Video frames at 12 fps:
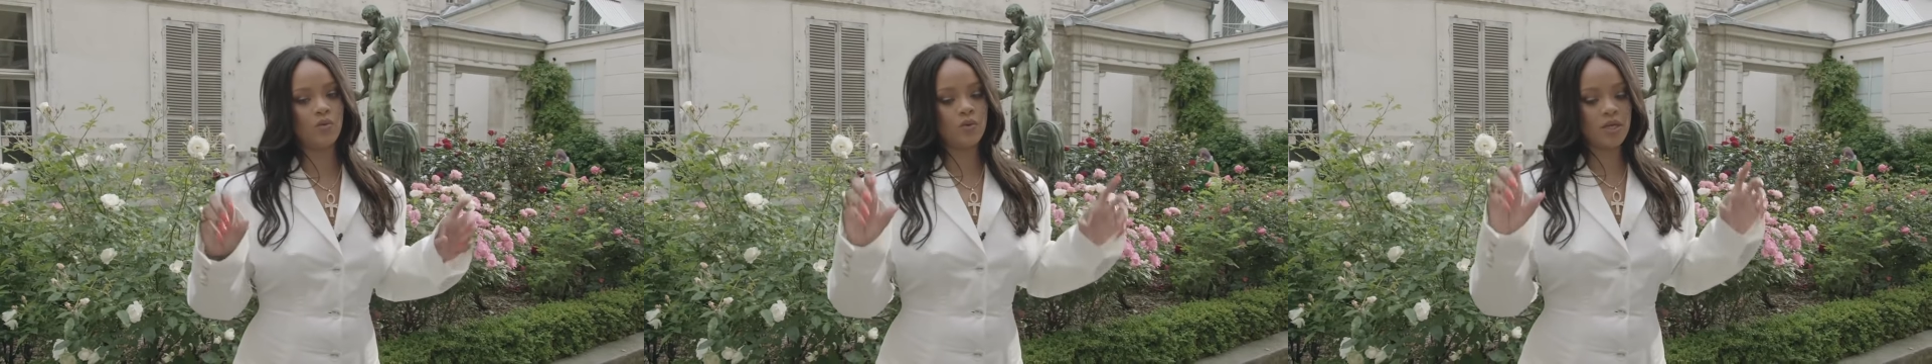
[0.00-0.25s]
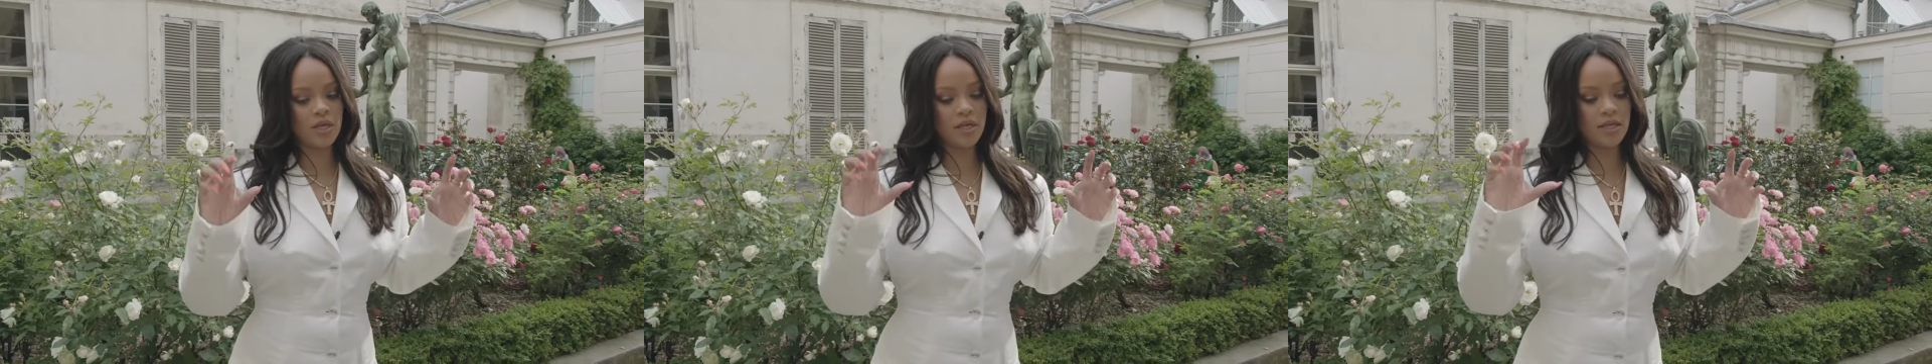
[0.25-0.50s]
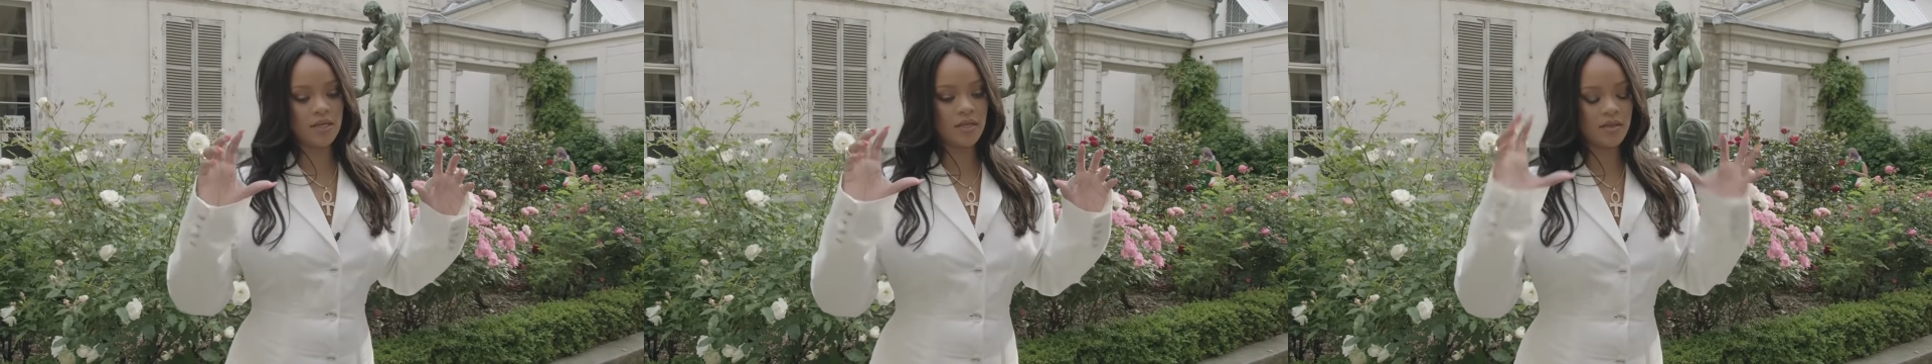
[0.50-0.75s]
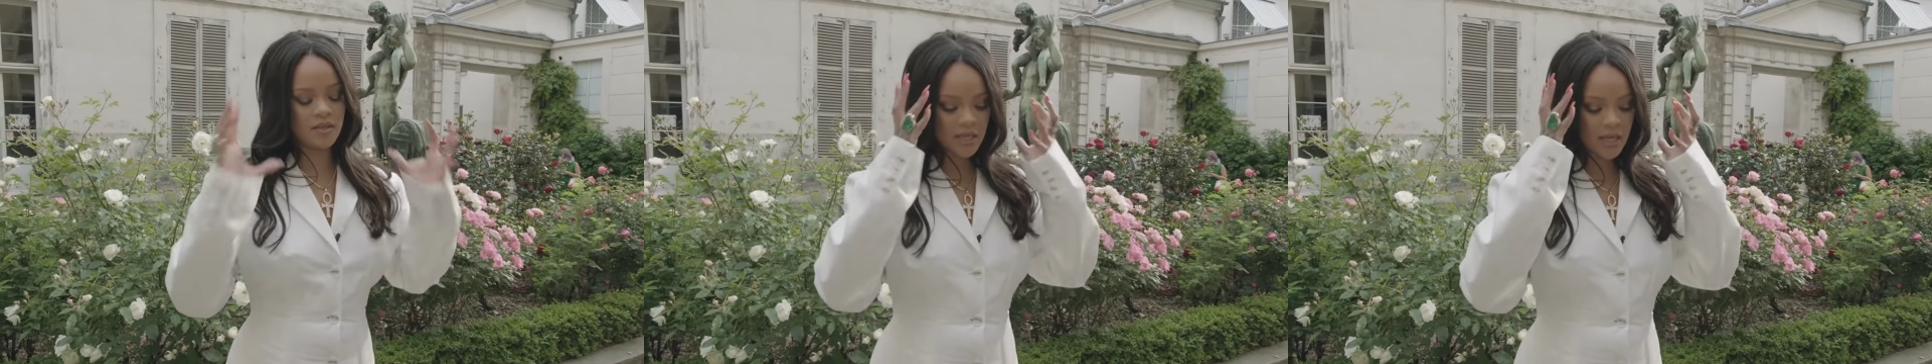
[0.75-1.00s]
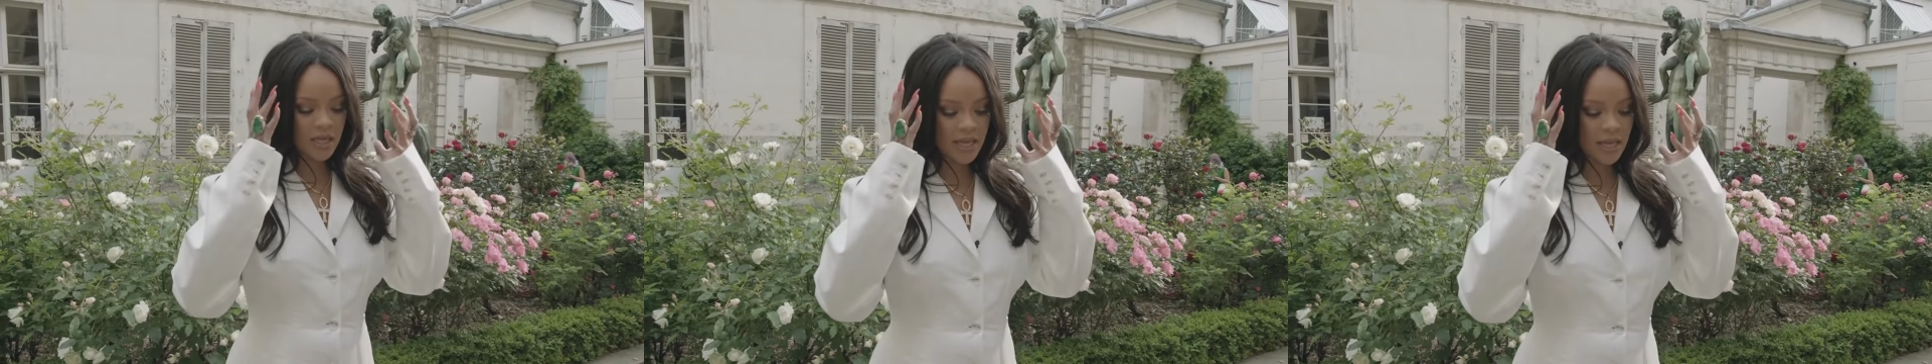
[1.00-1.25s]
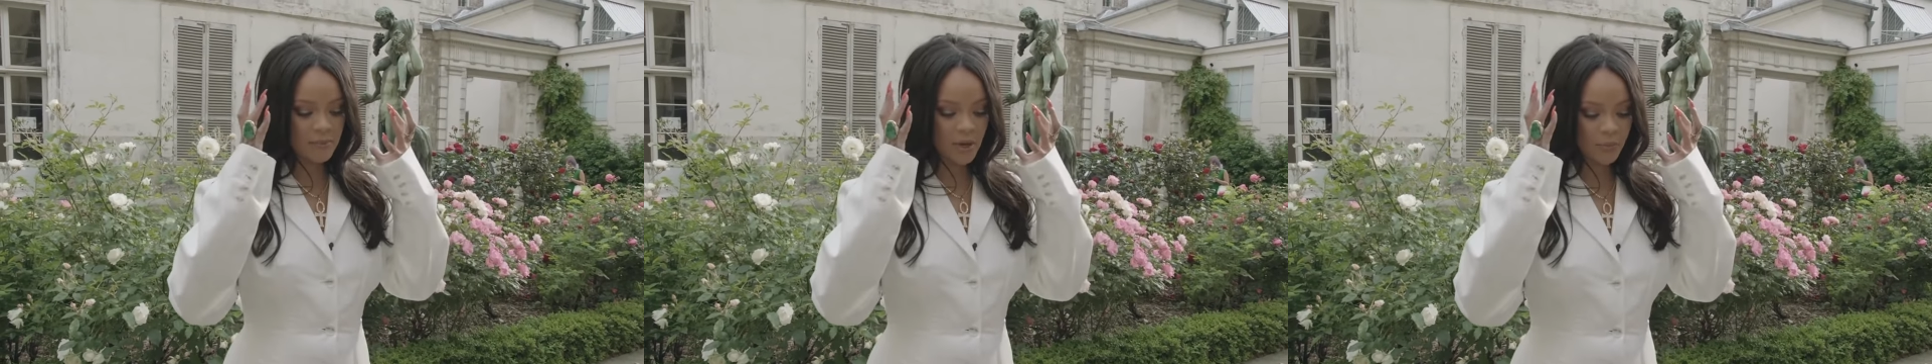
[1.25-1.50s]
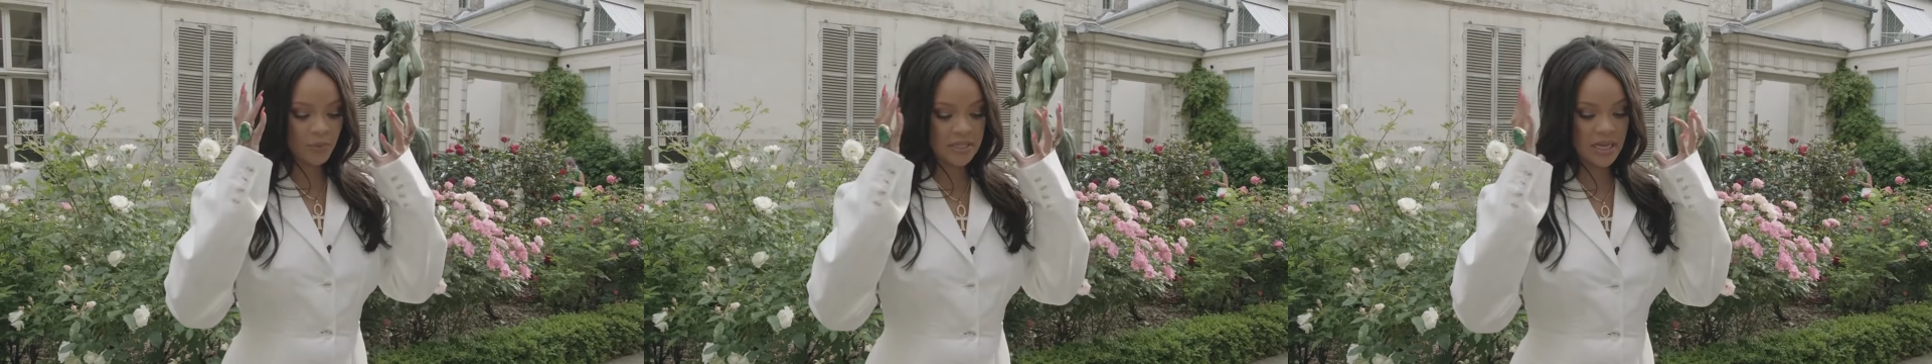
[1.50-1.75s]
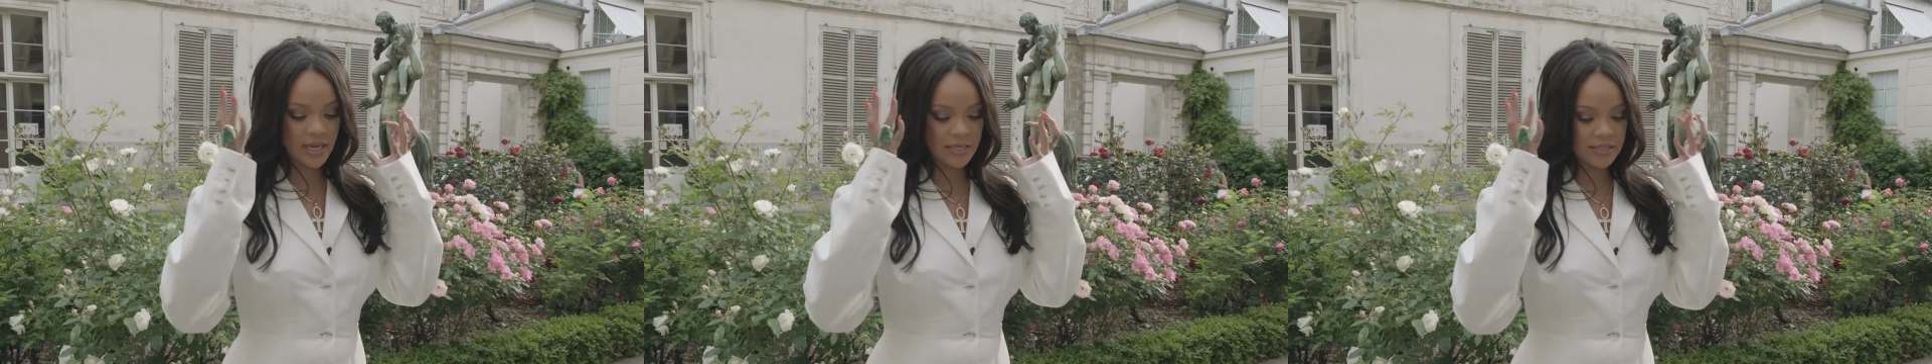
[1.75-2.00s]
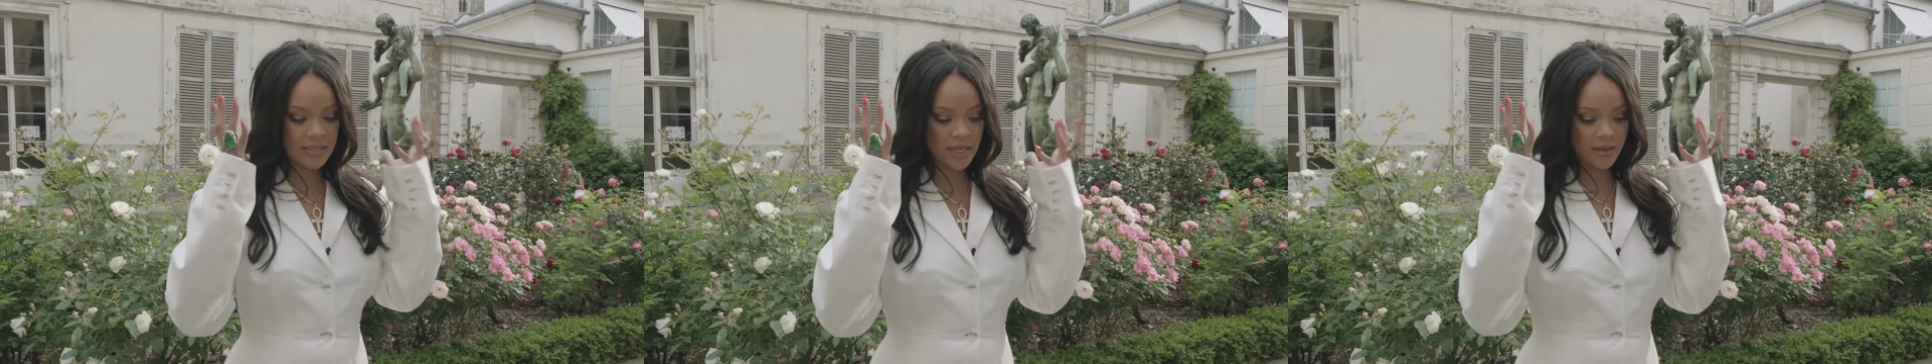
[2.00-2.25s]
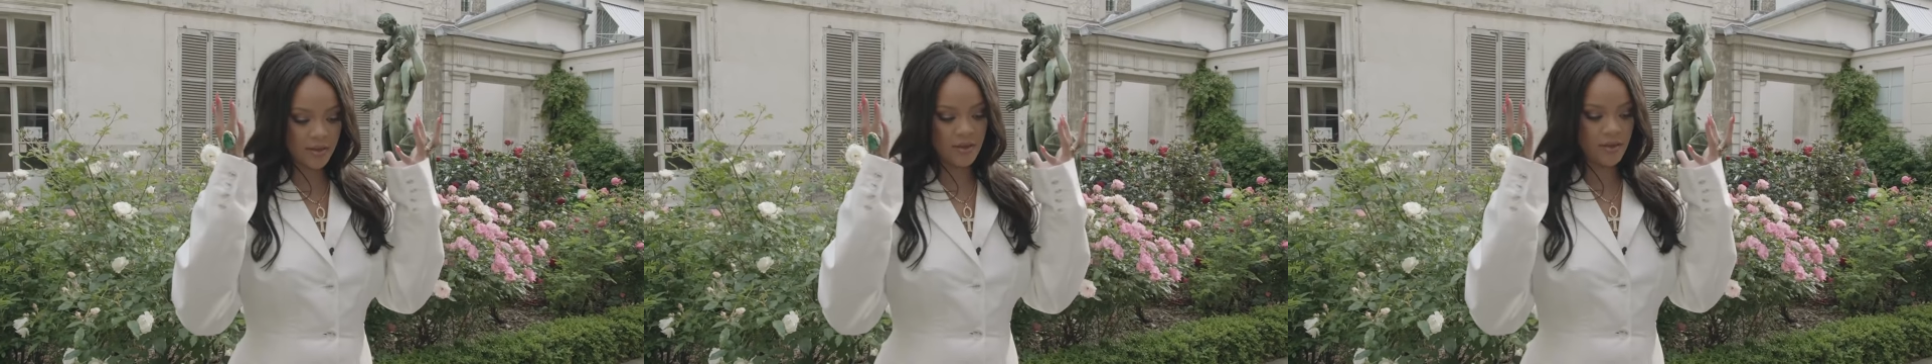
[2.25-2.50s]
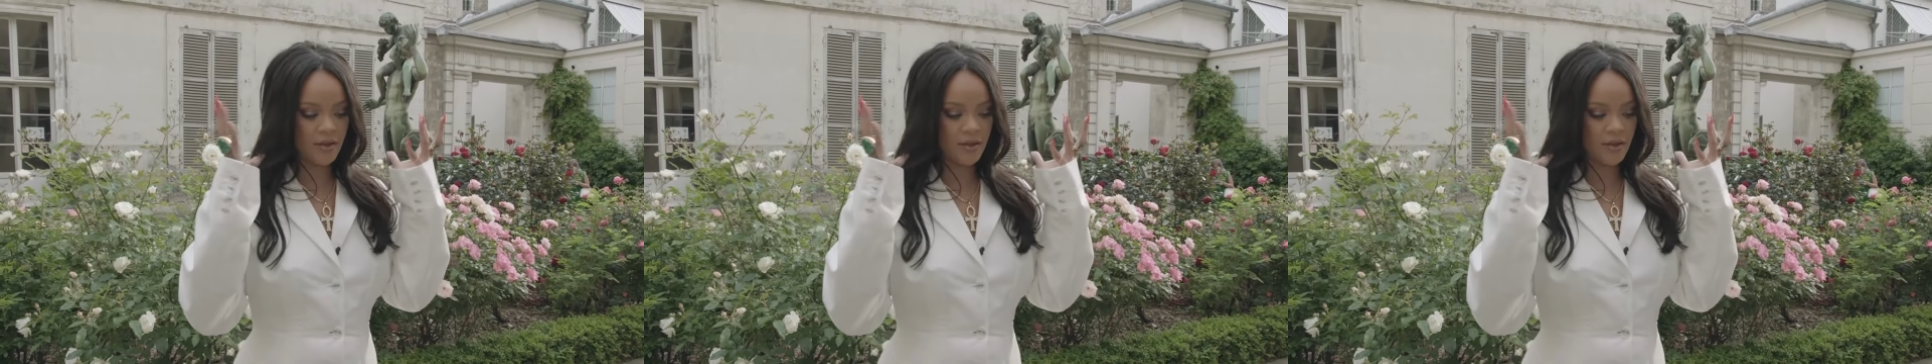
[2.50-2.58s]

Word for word: we came up with the idea.